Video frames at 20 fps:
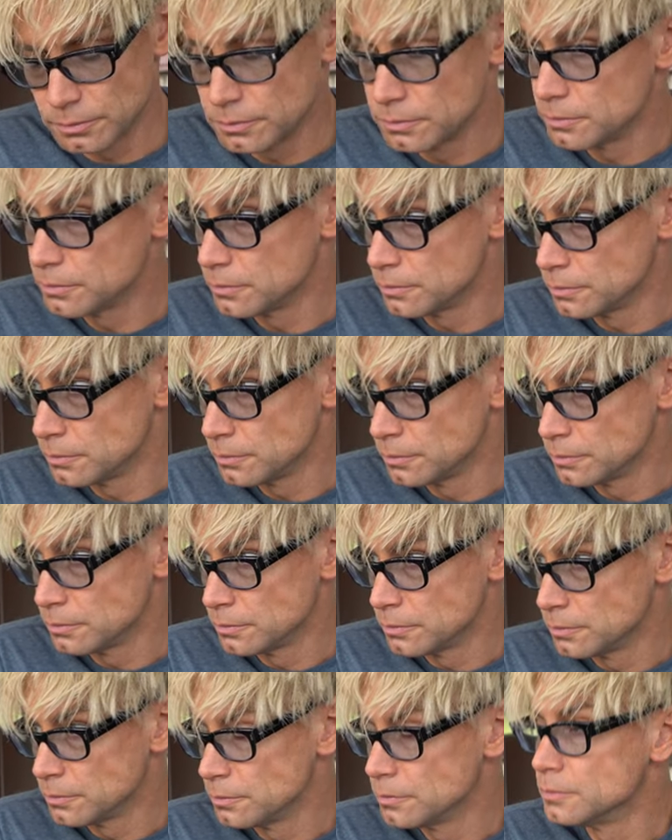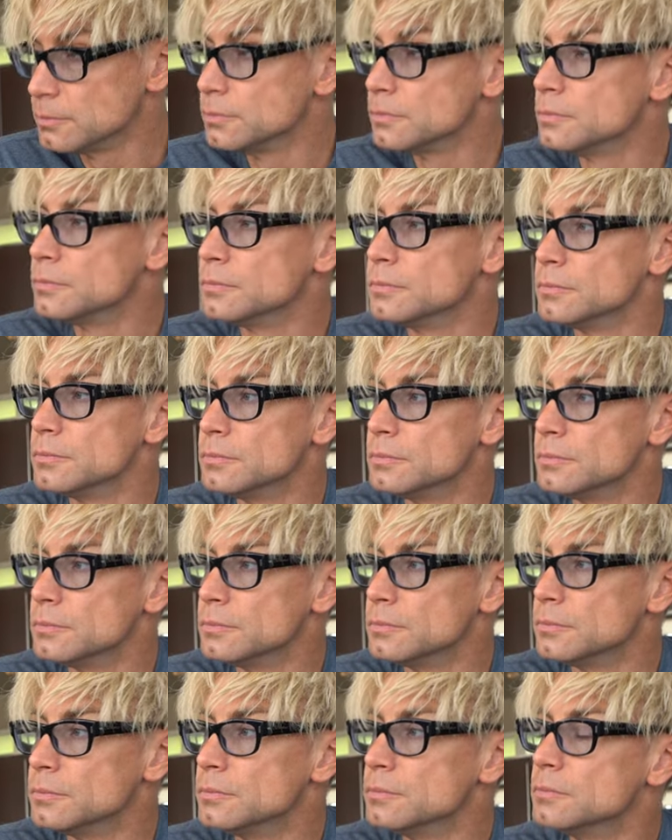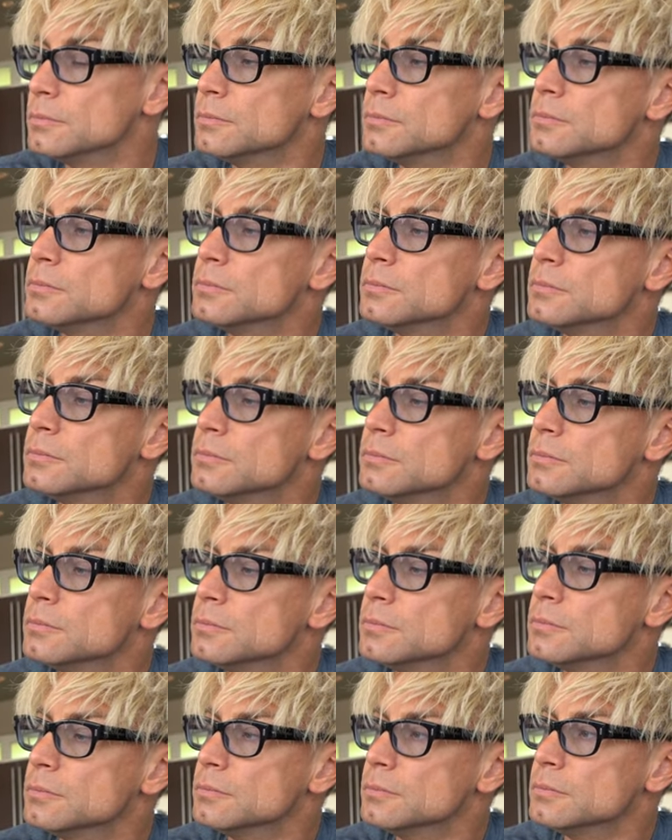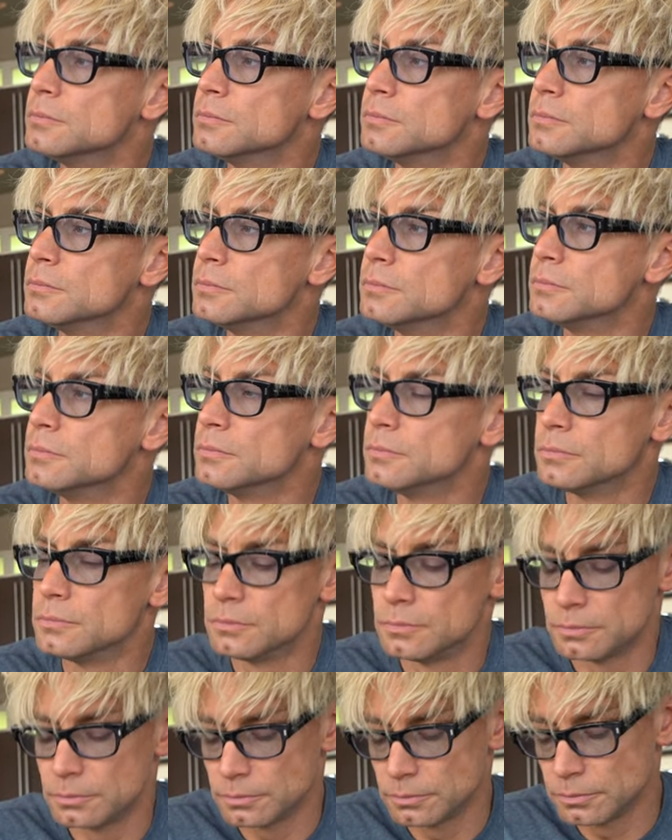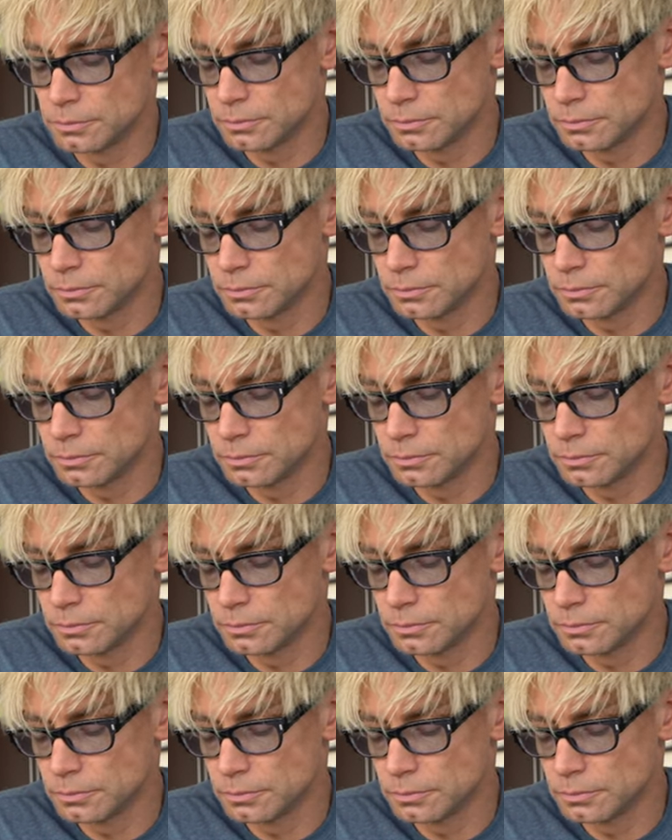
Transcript: No words are spoken by the person on screen.